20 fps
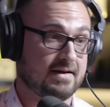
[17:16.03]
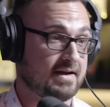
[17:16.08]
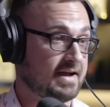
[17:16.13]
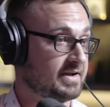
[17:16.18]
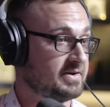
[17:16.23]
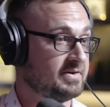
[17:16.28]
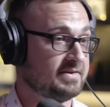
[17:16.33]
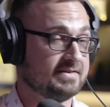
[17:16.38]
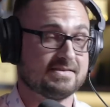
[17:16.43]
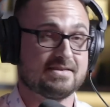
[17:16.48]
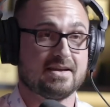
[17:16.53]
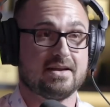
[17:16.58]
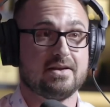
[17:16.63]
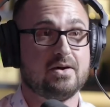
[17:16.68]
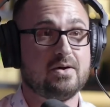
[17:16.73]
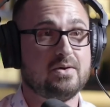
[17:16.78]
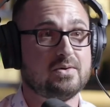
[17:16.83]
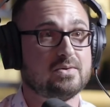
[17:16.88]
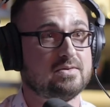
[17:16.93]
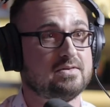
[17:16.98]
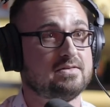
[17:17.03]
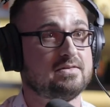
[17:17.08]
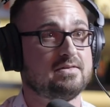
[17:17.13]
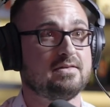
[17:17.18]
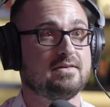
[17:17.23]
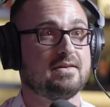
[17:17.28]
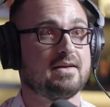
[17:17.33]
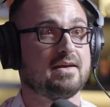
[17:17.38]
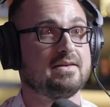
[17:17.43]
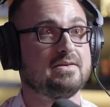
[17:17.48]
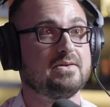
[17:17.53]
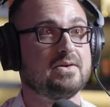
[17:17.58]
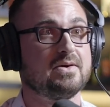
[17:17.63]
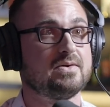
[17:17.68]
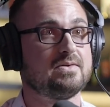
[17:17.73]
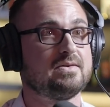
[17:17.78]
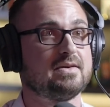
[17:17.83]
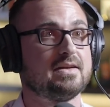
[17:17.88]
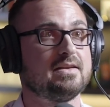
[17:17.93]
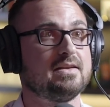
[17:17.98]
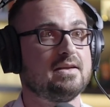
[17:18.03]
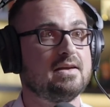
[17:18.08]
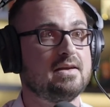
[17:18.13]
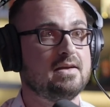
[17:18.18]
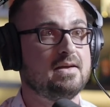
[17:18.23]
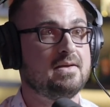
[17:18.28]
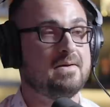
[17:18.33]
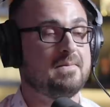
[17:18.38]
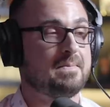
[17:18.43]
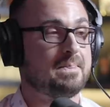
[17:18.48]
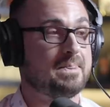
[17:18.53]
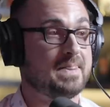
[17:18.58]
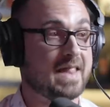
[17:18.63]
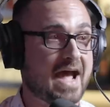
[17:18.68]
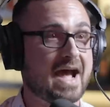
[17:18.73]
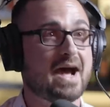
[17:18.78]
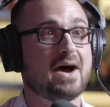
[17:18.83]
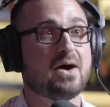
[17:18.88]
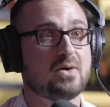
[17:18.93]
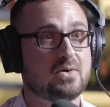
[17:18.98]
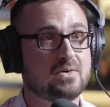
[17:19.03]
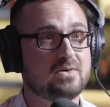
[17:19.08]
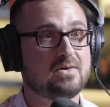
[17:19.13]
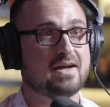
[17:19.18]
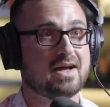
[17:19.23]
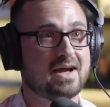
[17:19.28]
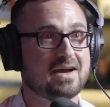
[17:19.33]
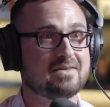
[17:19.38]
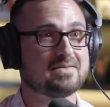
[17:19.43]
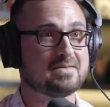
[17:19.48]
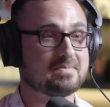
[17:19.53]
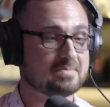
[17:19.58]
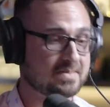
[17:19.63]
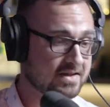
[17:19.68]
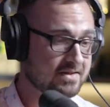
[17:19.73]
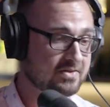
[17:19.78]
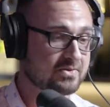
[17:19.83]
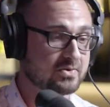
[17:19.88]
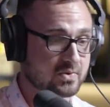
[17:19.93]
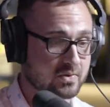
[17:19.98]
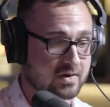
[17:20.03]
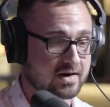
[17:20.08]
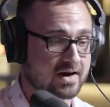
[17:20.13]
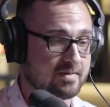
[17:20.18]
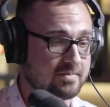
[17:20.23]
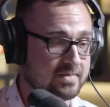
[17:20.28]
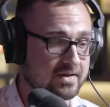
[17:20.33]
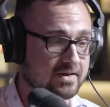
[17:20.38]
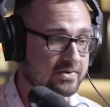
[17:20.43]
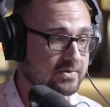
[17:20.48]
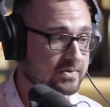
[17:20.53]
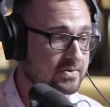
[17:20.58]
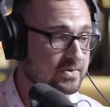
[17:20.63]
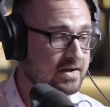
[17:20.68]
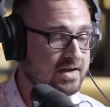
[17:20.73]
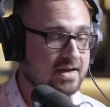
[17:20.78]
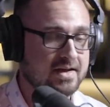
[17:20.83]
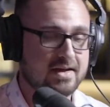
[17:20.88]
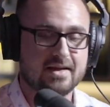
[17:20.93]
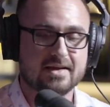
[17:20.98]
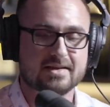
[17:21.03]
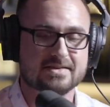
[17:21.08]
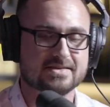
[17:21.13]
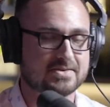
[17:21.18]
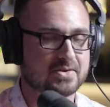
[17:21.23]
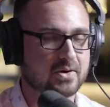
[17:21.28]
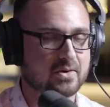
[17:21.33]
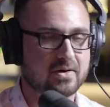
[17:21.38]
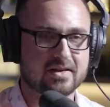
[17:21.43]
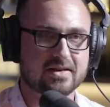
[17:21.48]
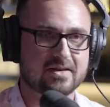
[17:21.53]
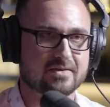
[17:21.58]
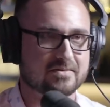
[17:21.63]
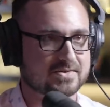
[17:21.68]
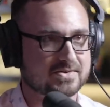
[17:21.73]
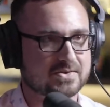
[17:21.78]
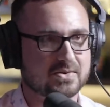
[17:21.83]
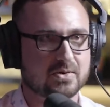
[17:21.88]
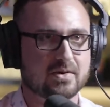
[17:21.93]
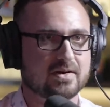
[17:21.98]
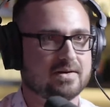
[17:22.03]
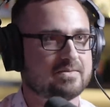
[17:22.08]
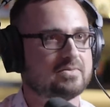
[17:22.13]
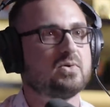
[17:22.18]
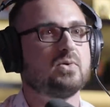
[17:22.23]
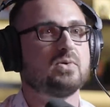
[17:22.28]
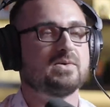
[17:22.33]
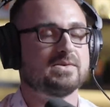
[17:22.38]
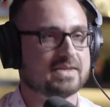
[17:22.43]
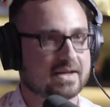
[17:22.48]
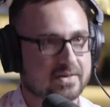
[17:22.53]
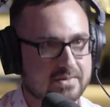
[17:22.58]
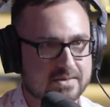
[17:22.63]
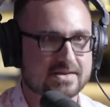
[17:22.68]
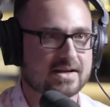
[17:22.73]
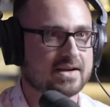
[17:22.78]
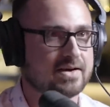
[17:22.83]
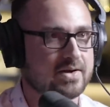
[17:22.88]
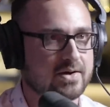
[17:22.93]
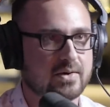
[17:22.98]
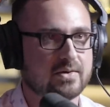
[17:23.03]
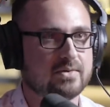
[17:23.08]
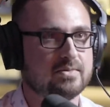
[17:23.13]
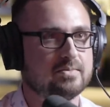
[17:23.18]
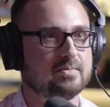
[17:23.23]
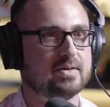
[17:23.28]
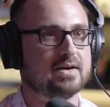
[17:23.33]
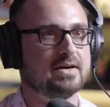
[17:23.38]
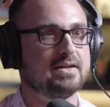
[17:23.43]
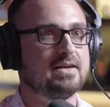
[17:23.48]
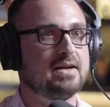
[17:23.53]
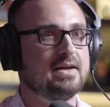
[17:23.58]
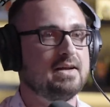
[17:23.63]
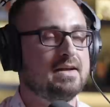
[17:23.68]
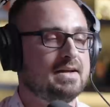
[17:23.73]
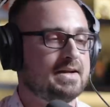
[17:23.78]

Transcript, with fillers: I couldn't say no, you know? And now, having been through what I've been through, it's a totally different story. Of course I would say no, but...